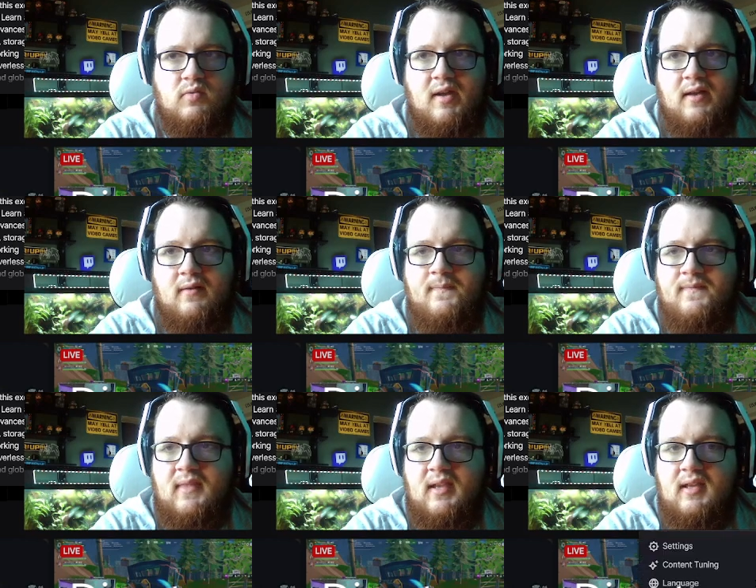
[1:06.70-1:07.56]
well
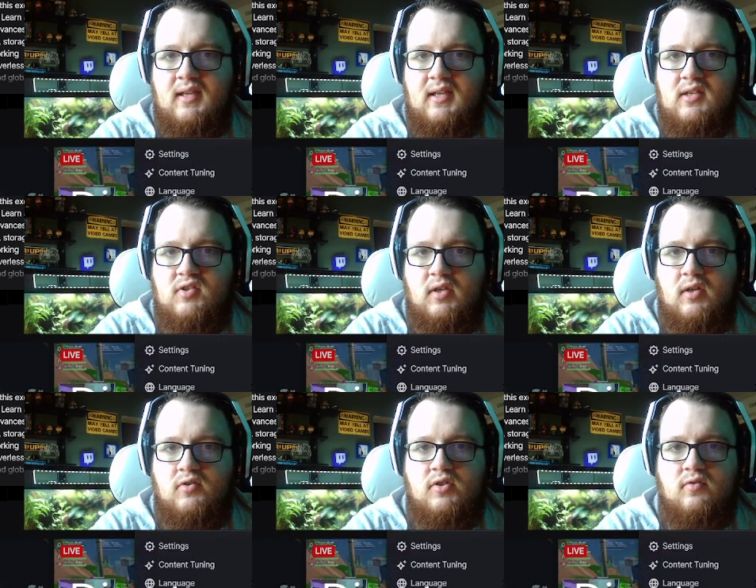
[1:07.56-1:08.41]
is to
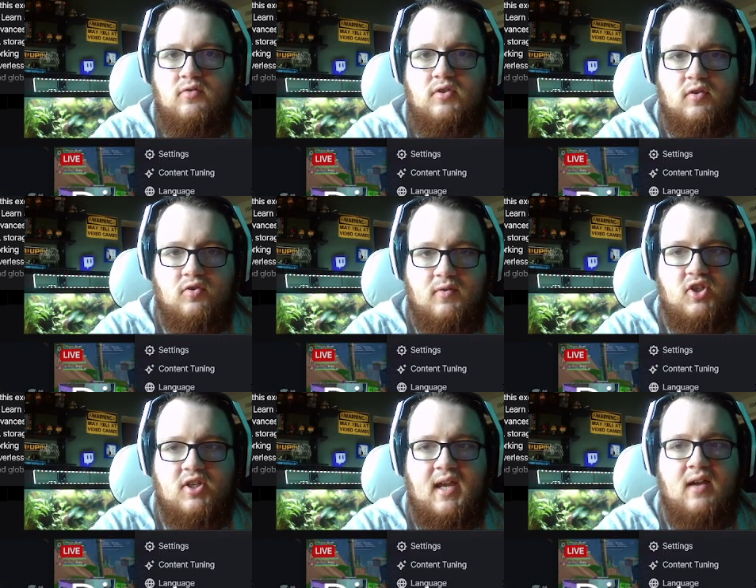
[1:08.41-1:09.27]
go to your
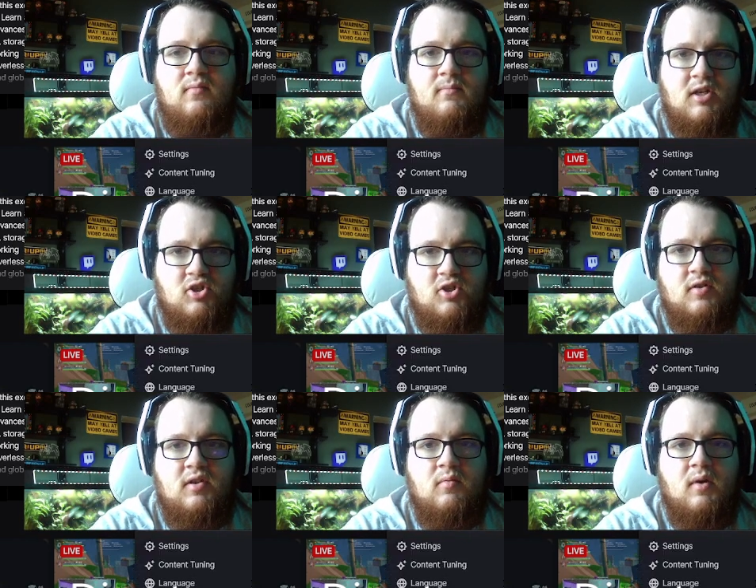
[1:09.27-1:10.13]
Twitch account. Make
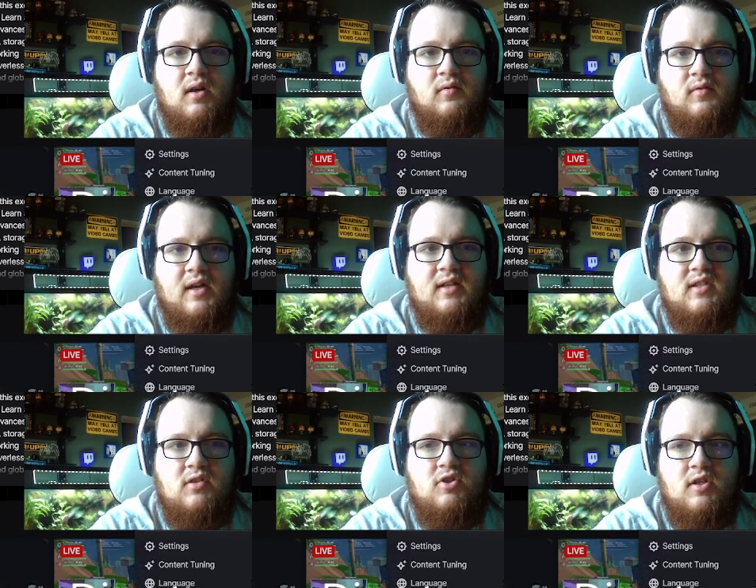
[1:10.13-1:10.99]
sure you are logged
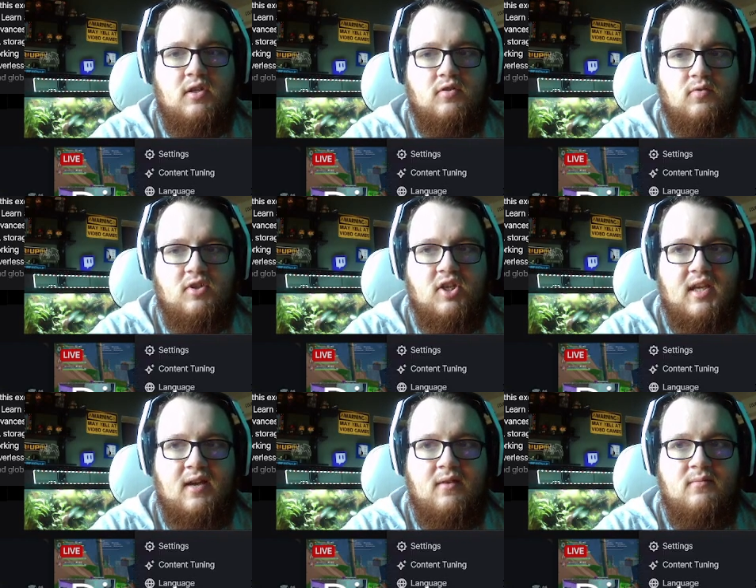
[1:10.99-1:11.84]
into your Twitch
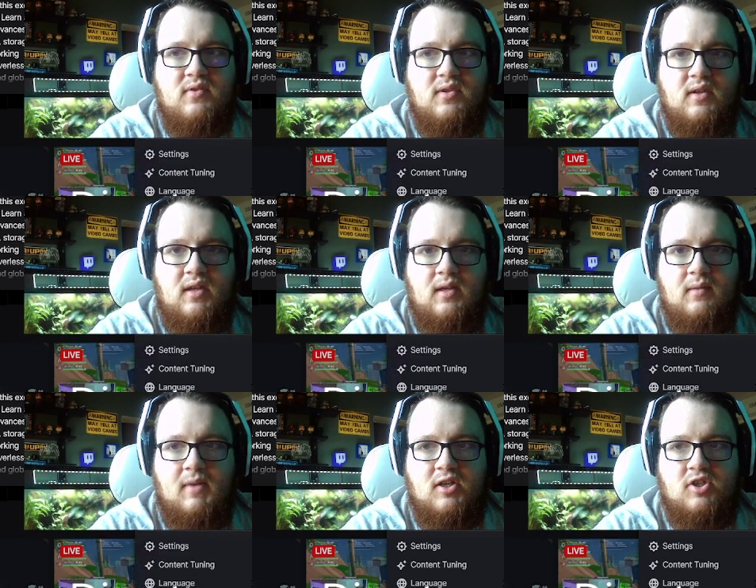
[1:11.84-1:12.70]
account.
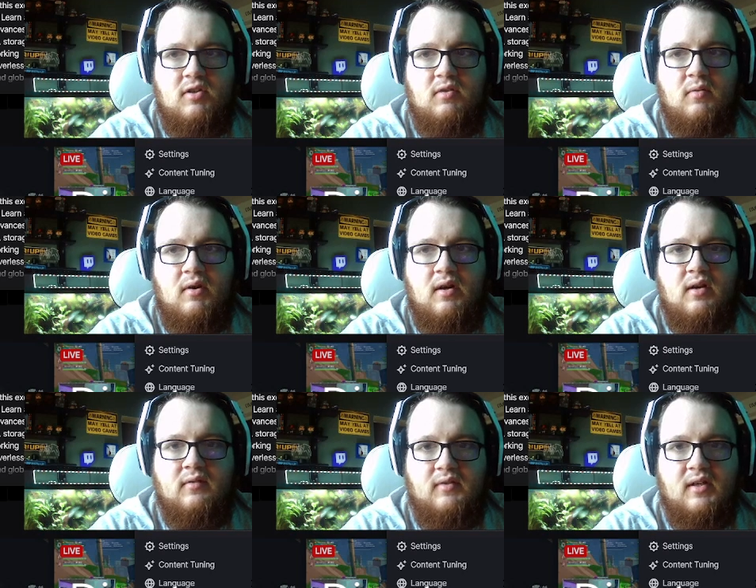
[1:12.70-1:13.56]
Make sure you
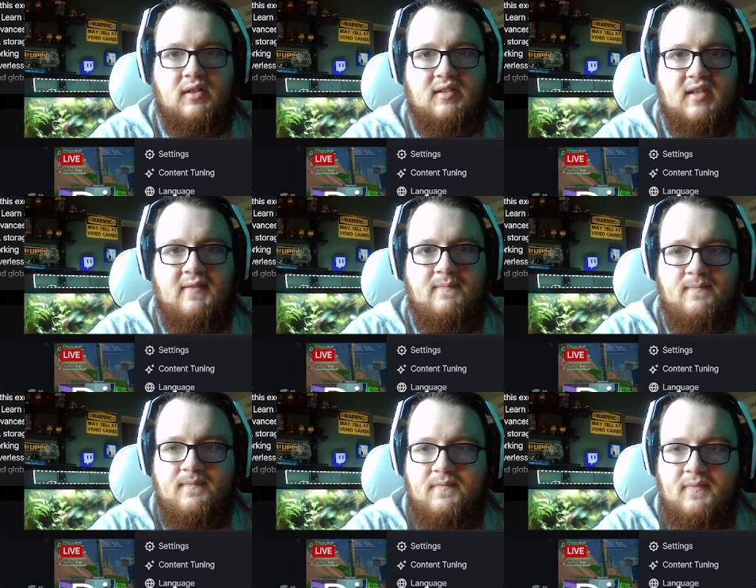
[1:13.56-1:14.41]
are logged in.
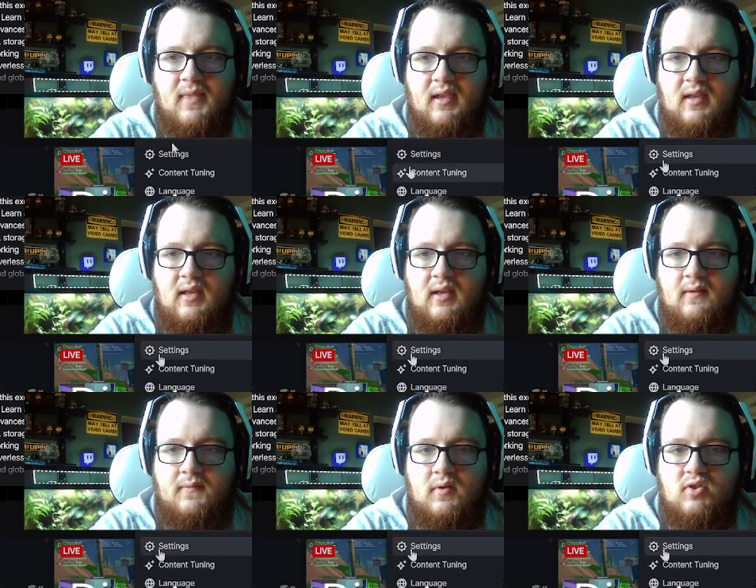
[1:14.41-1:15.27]

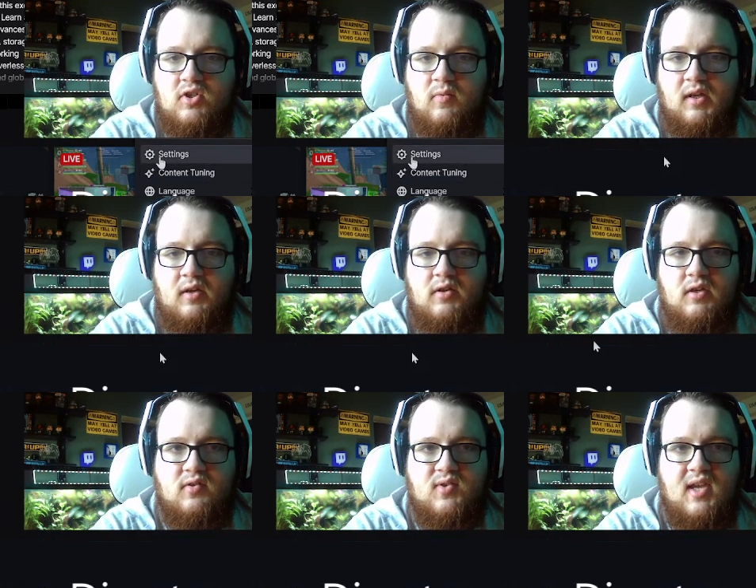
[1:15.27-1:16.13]
First, you want to go to
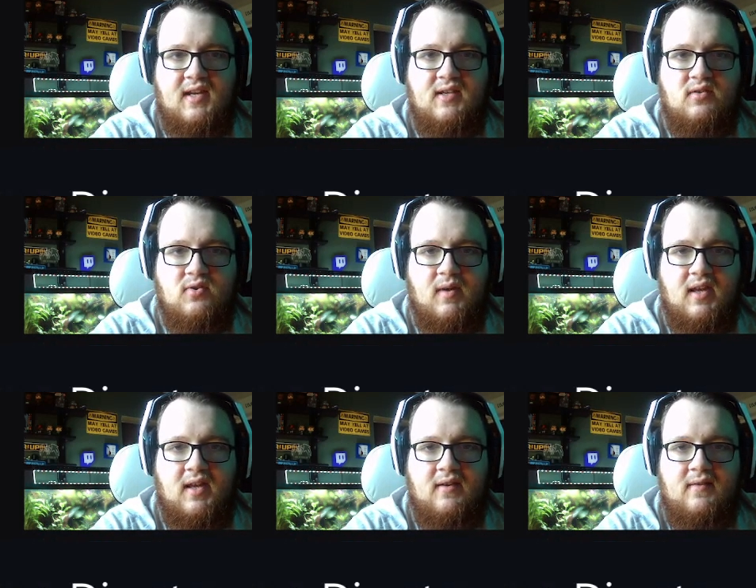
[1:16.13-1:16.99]
your settings
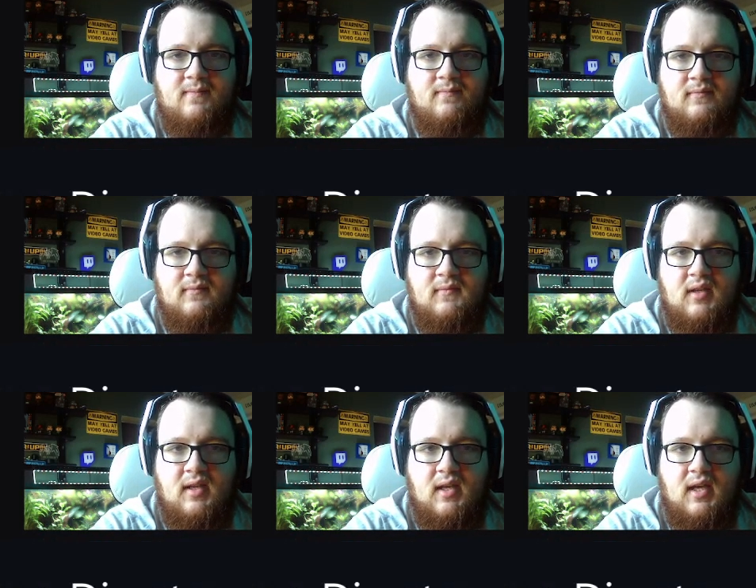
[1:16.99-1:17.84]
right here,
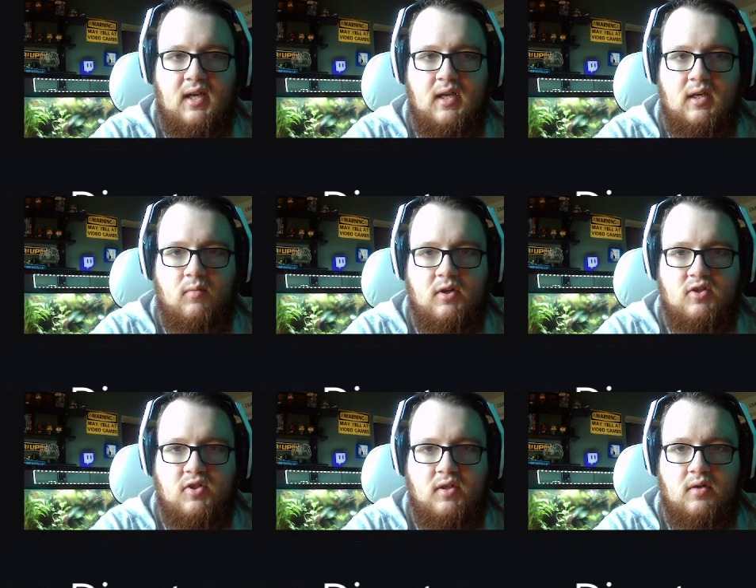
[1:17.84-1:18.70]
and you want
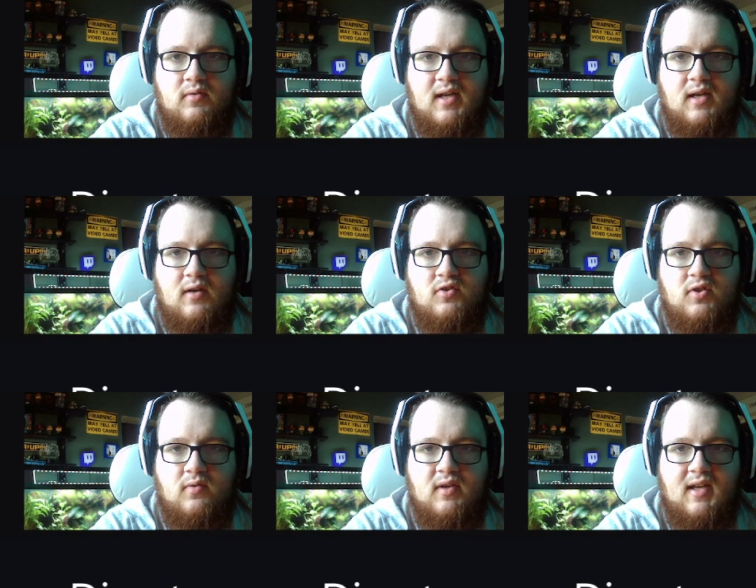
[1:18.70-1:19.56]
to go down
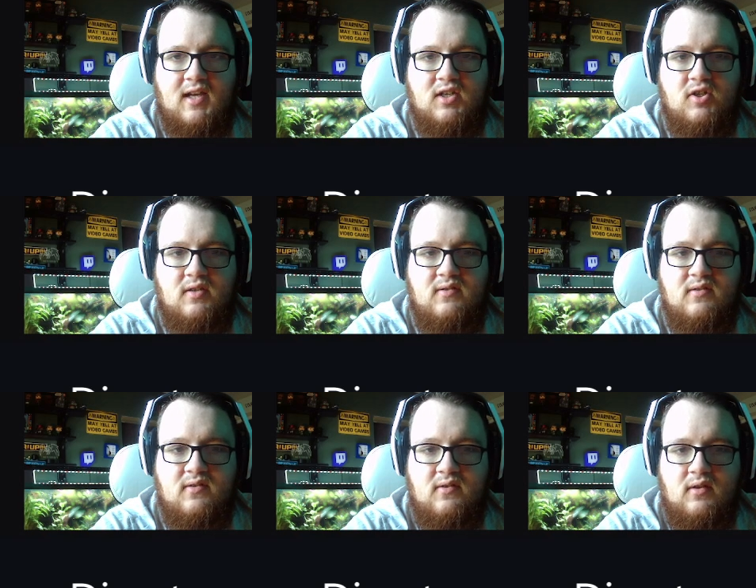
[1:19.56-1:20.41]
to connections